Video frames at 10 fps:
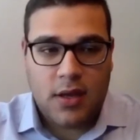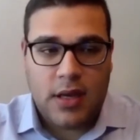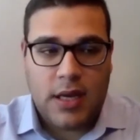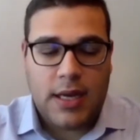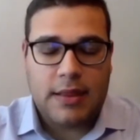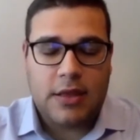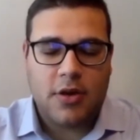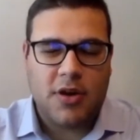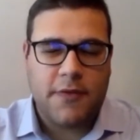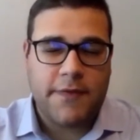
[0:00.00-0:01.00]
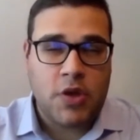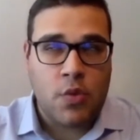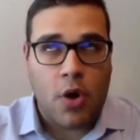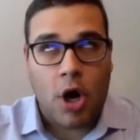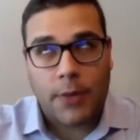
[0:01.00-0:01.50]
There are a
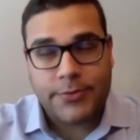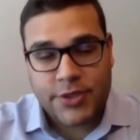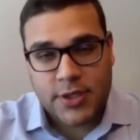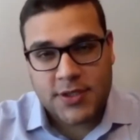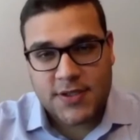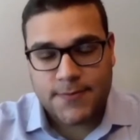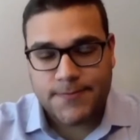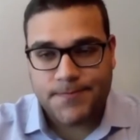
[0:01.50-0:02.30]
few options.